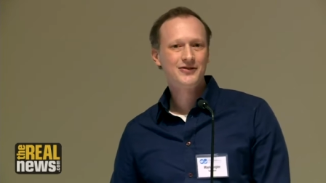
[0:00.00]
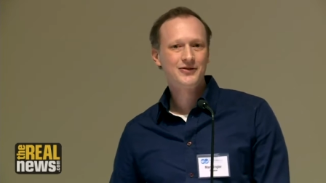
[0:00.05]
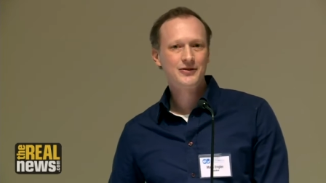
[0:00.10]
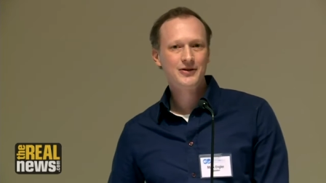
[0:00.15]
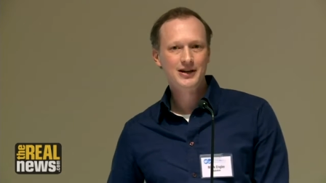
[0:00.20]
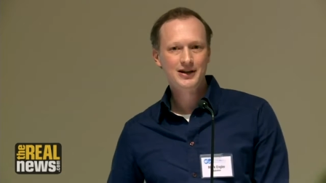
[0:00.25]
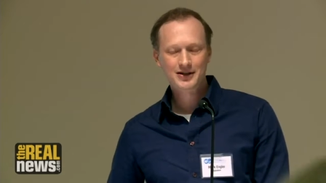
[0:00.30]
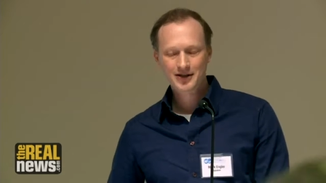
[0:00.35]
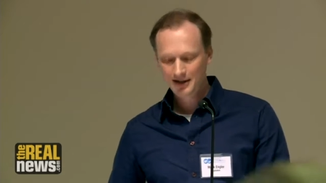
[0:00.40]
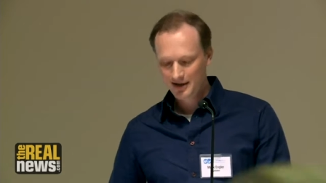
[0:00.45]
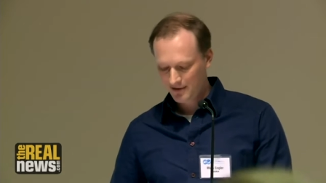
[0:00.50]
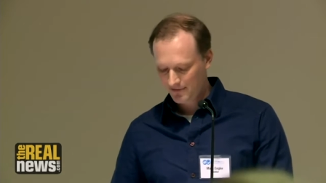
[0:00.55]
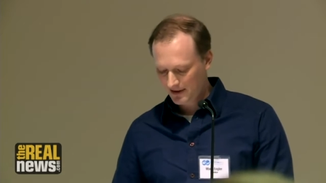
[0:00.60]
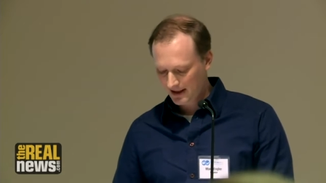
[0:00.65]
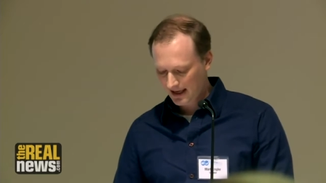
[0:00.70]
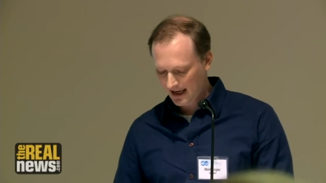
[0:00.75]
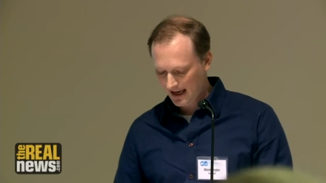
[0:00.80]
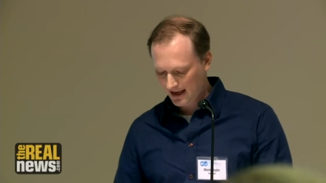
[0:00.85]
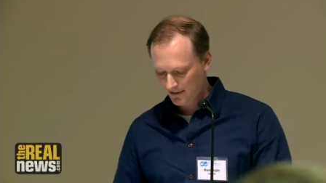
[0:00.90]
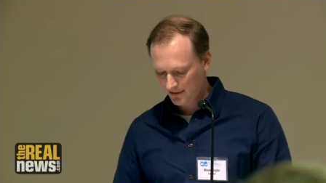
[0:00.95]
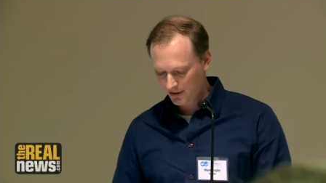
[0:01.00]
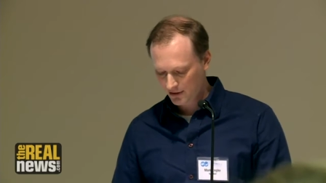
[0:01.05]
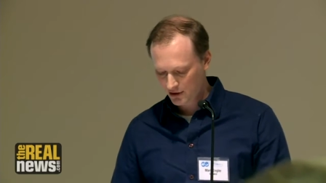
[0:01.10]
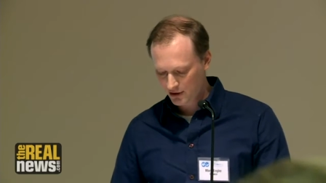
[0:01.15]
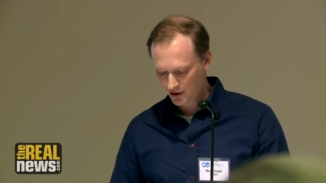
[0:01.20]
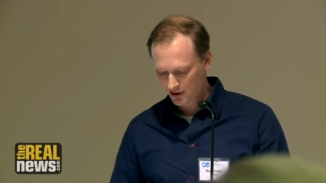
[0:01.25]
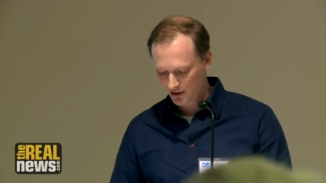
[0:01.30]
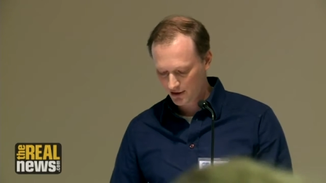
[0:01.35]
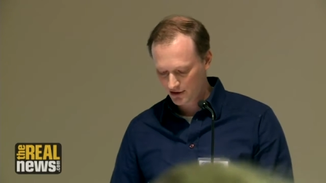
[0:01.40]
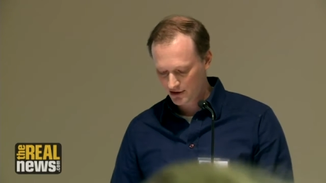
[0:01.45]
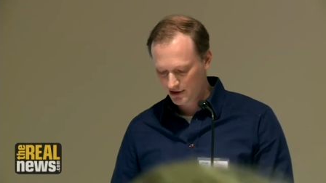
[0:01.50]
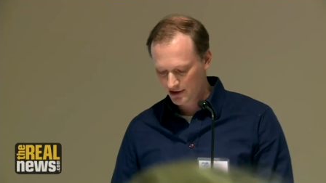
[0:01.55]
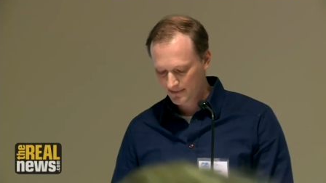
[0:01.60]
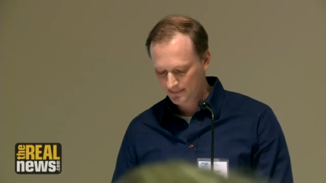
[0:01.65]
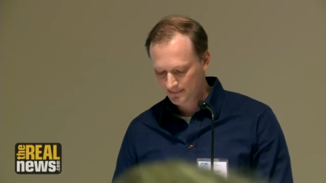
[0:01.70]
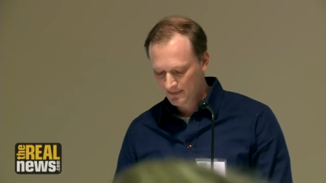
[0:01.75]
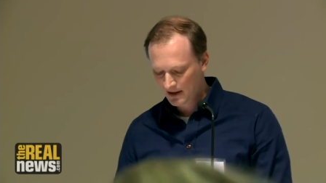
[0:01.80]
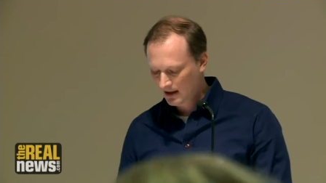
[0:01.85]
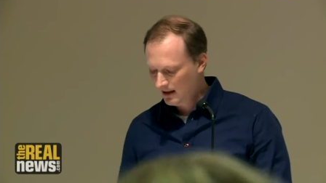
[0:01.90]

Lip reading: tradition of the Catholic Church.